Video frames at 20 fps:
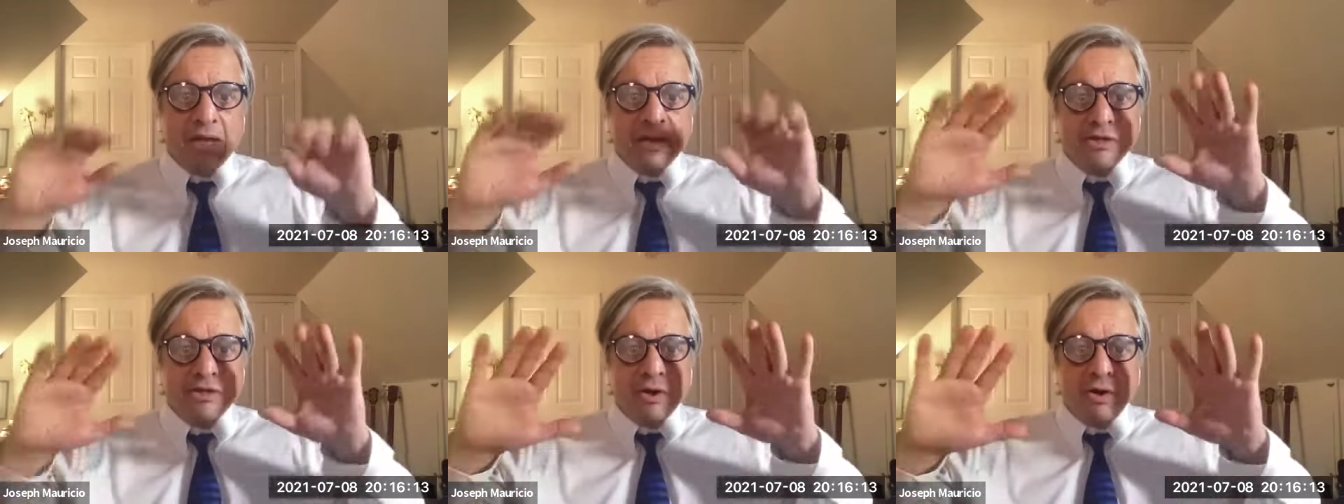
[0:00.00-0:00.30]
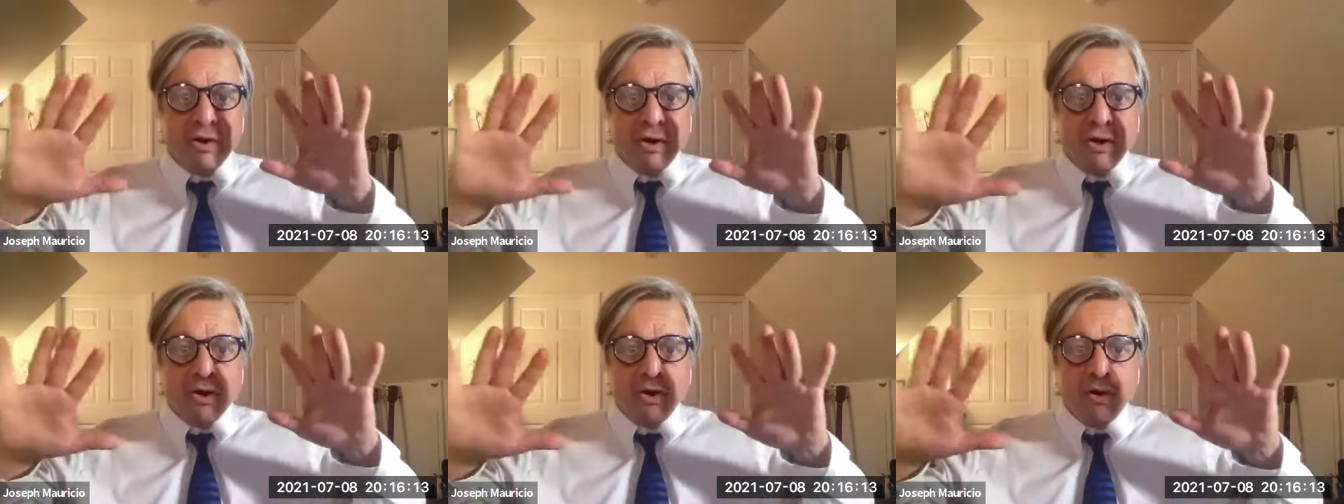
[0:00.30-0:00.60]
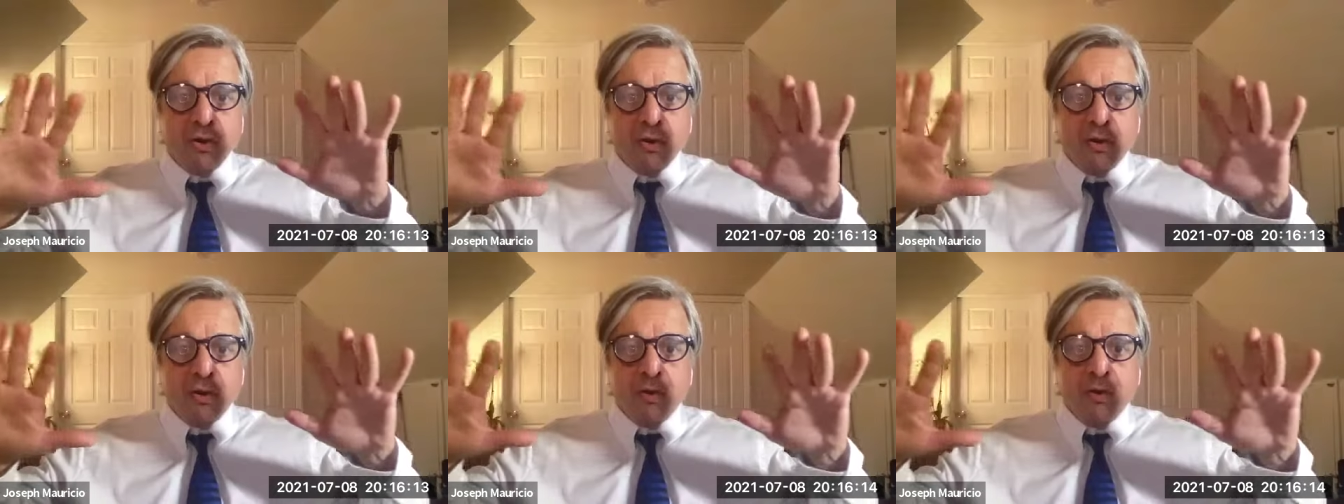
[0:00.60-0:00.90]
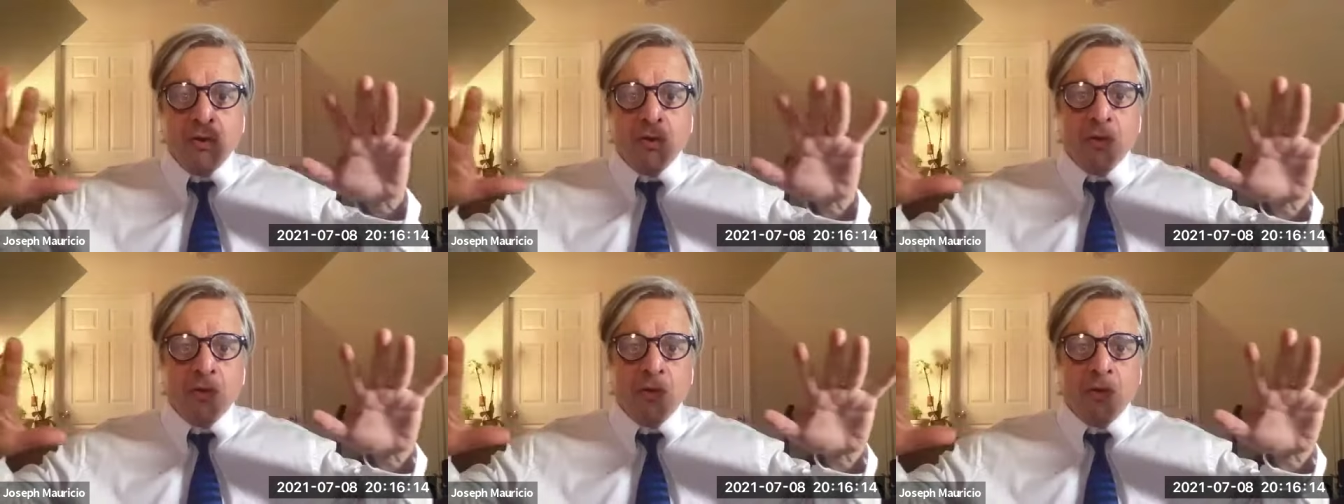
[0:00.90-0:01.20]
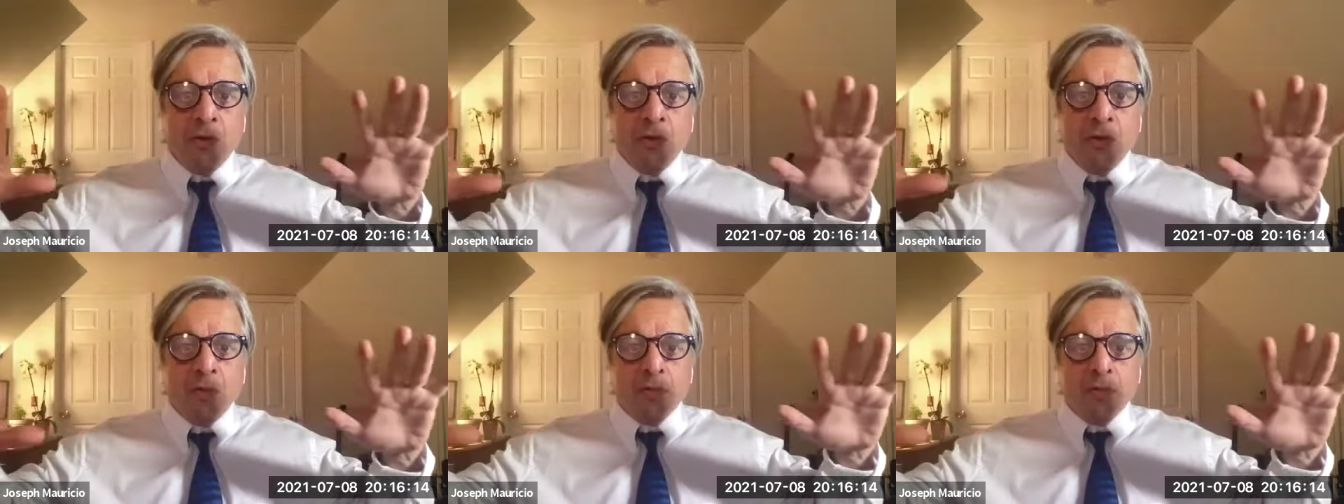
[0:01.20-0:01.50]
and our
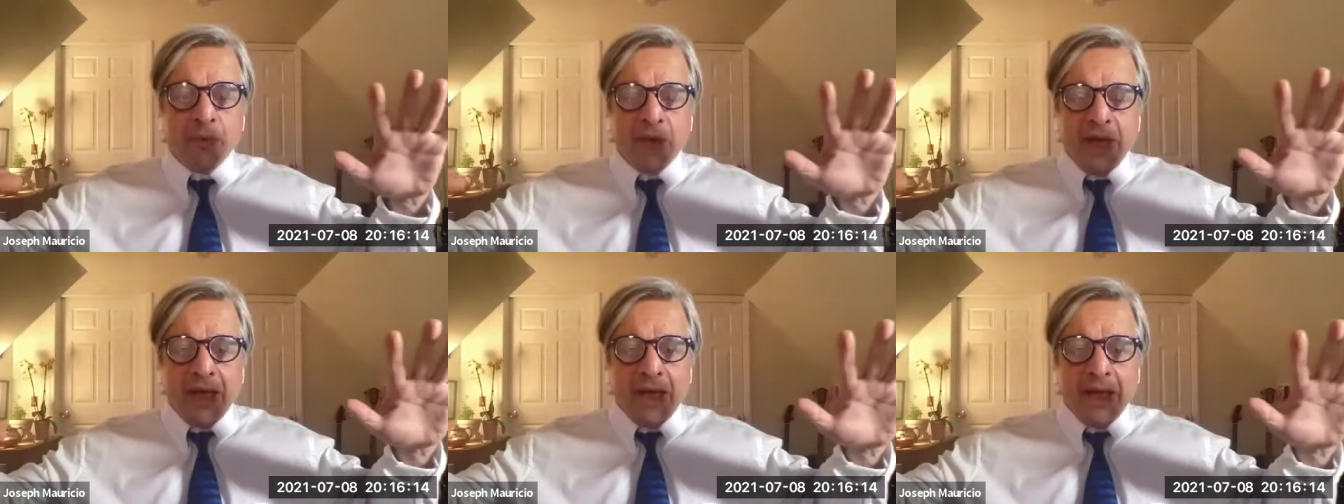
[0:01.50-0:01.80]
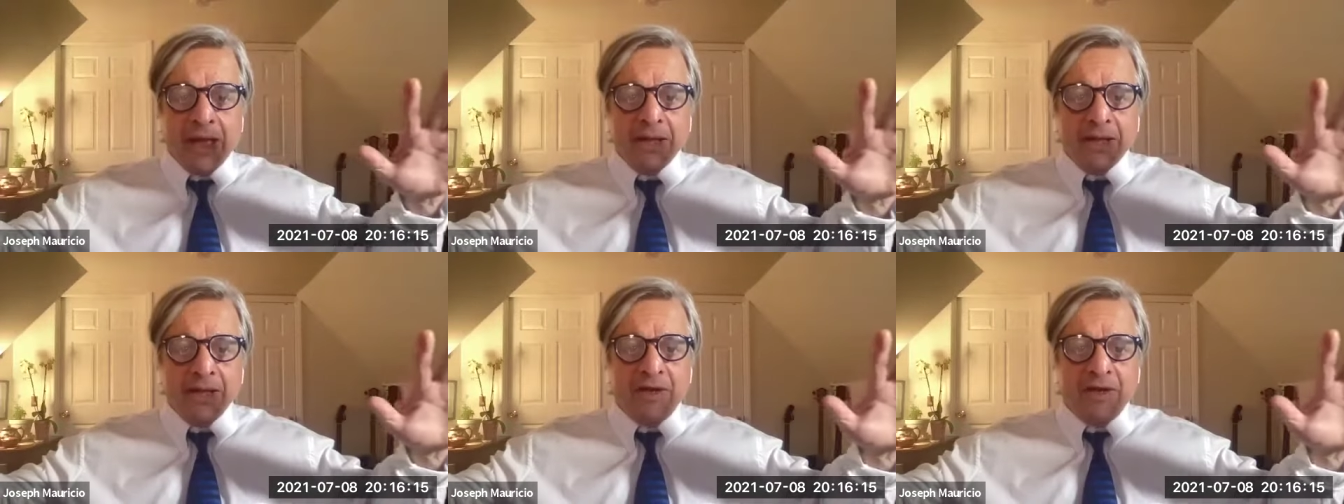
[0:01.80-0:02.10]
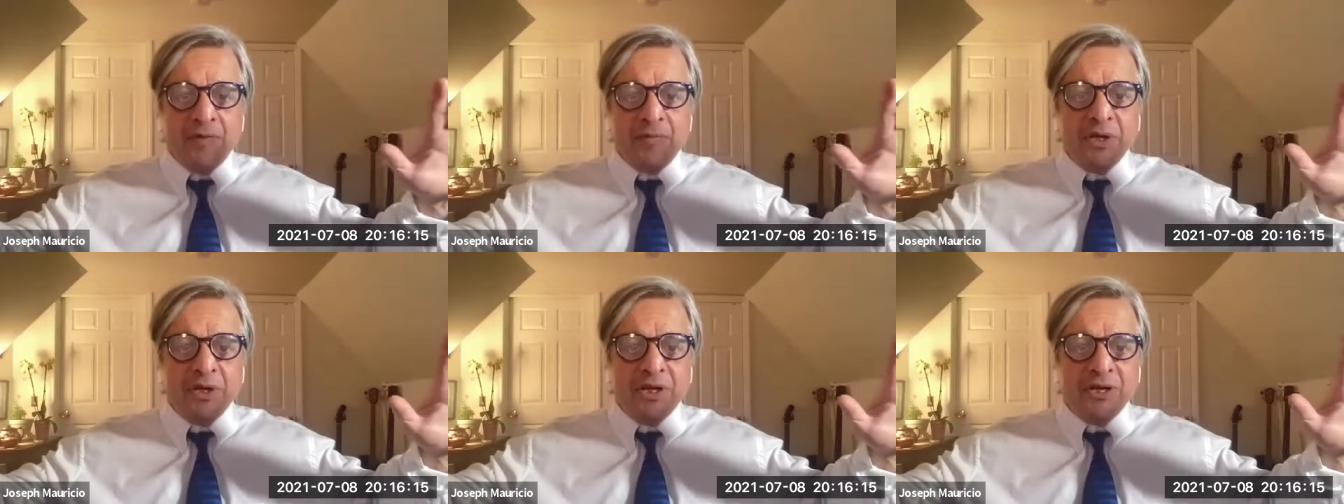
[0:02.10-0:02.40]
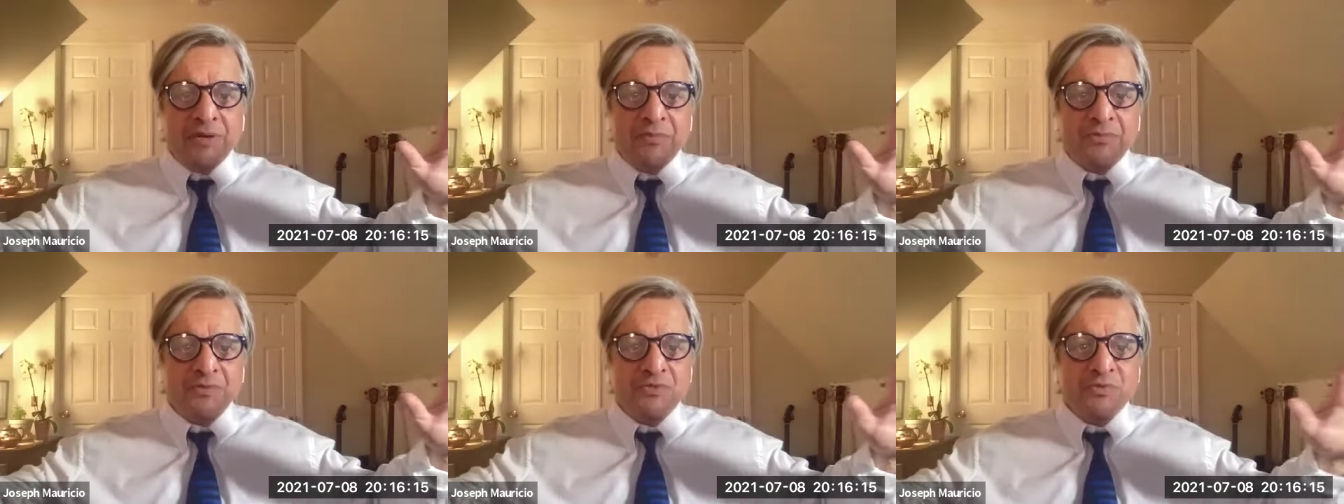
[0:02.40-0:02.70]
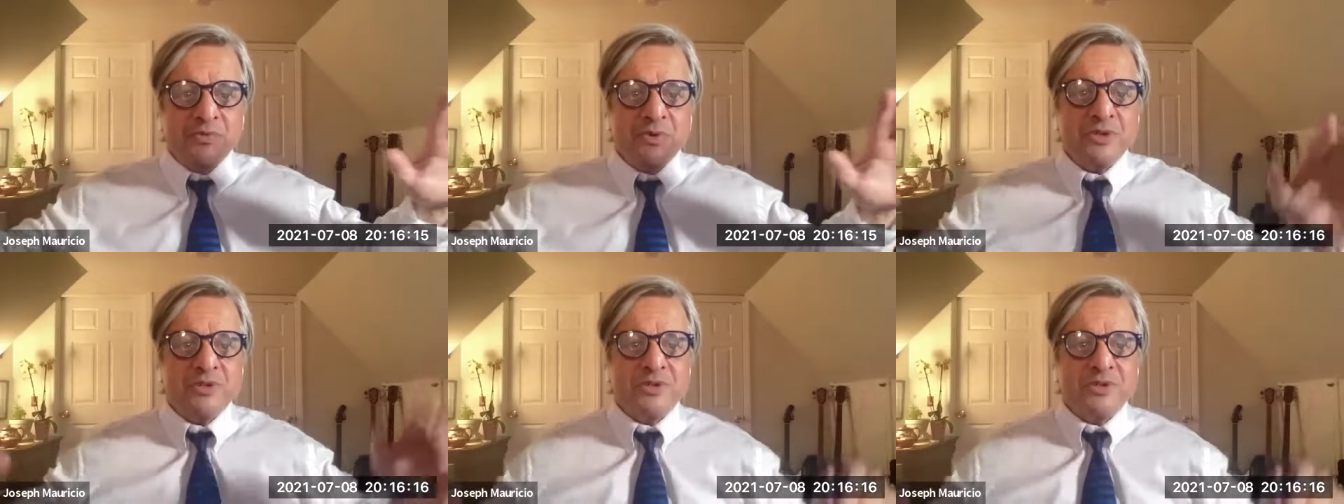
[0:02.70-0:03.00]
whole palette
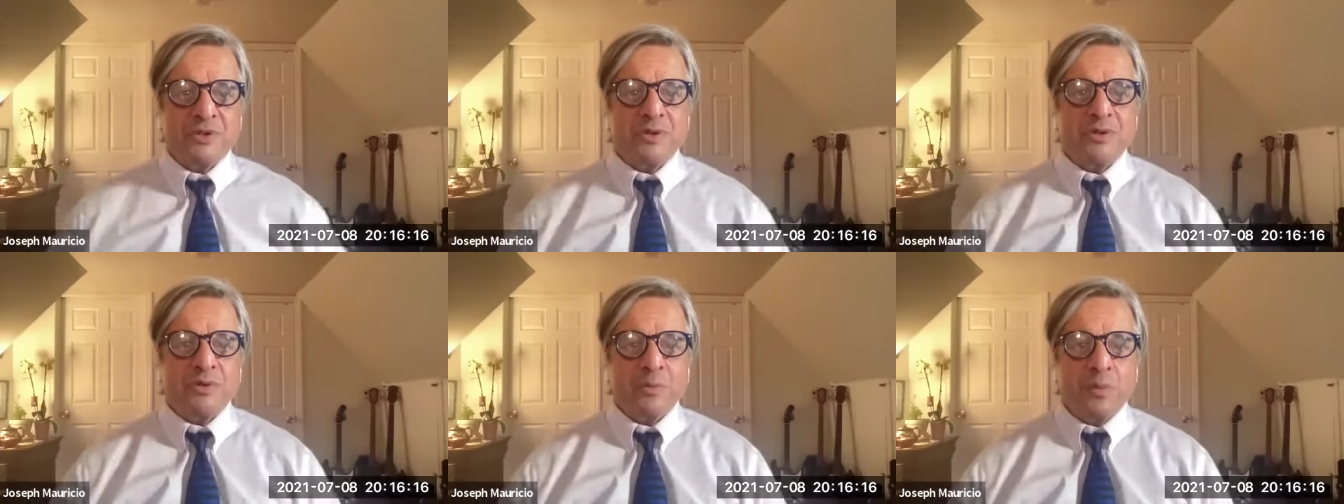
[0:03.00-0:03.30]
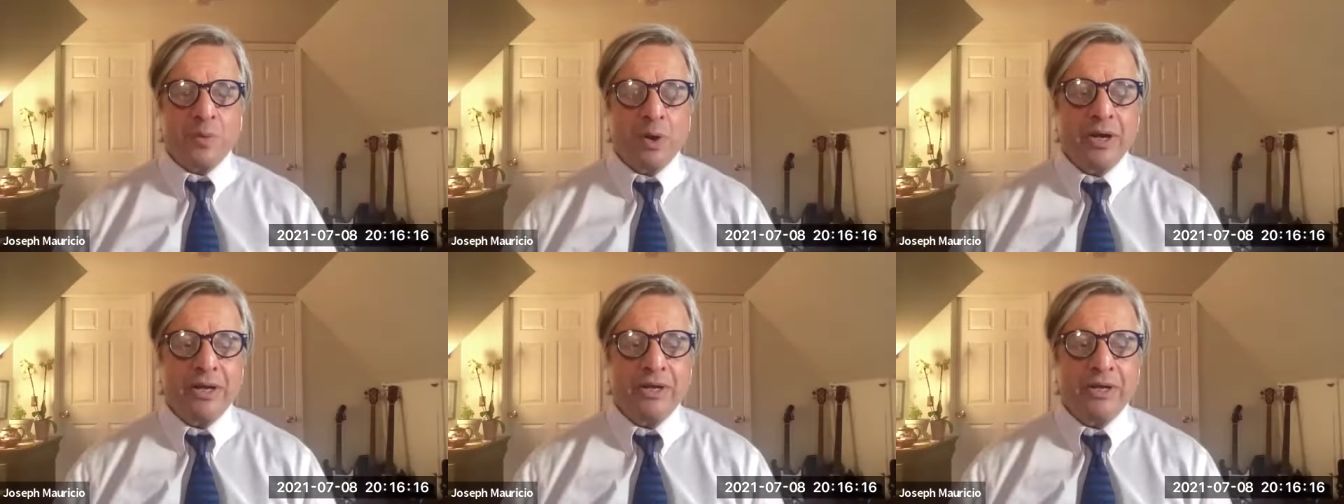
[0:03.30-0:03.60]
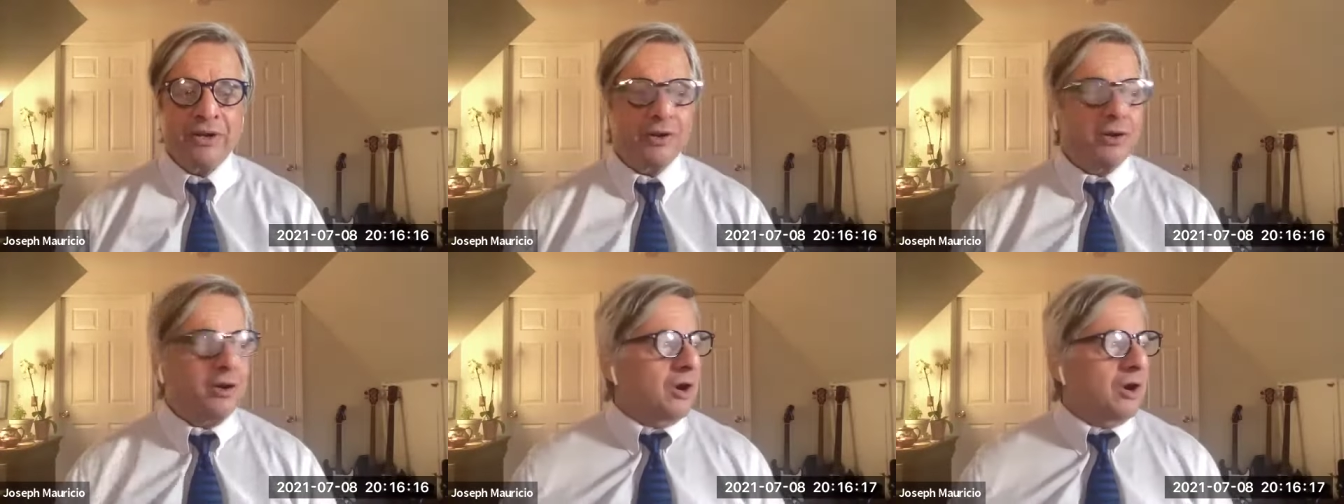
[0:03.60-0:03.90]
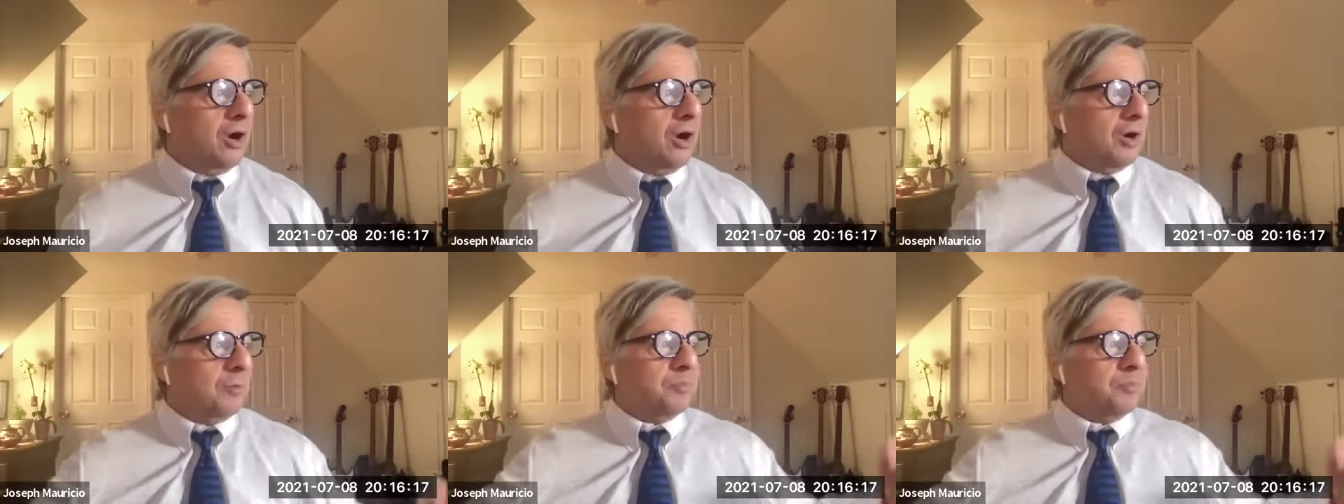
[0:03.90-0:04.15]
becomes richer and wider.